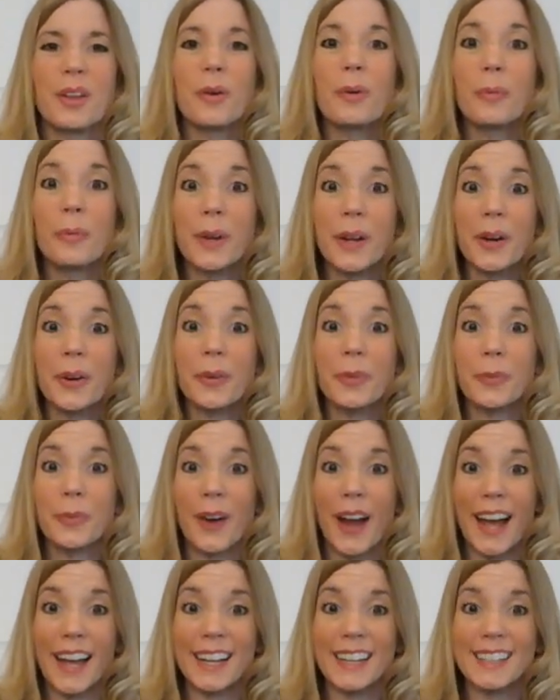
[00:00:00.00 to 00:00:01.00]
We're
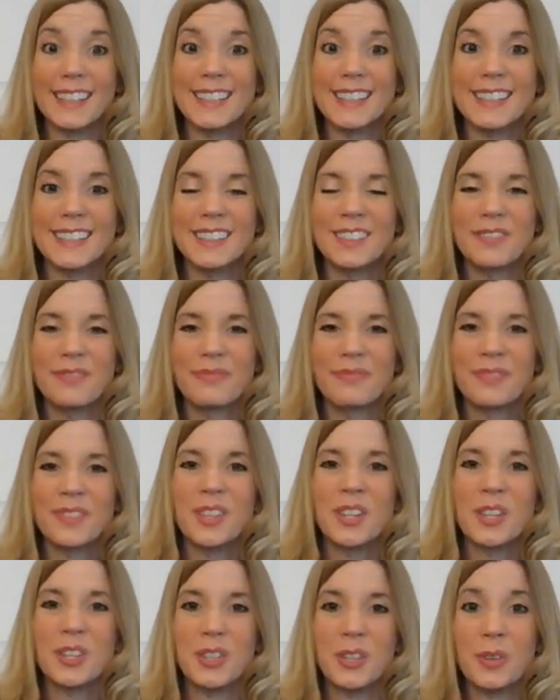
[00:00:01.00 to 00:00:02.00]
right.
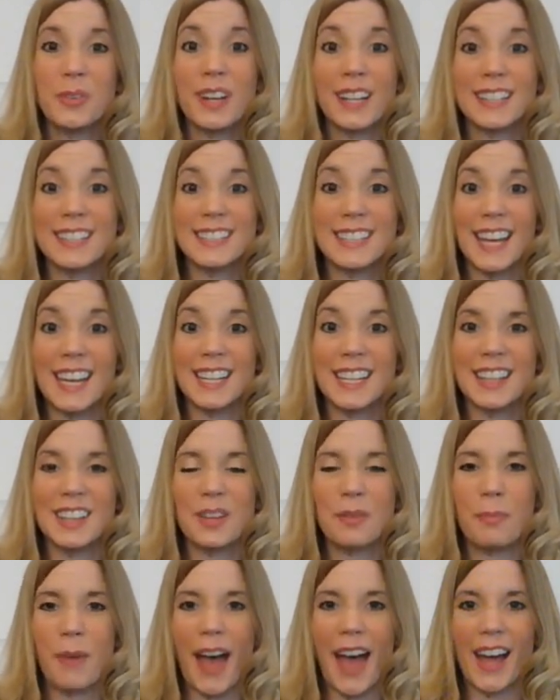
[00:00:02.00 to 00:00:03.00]
You extended
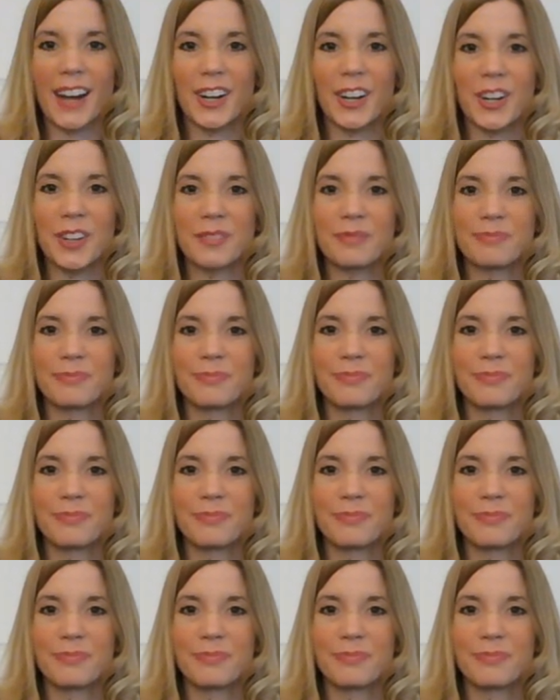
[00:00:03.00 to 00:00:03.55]
the pattern.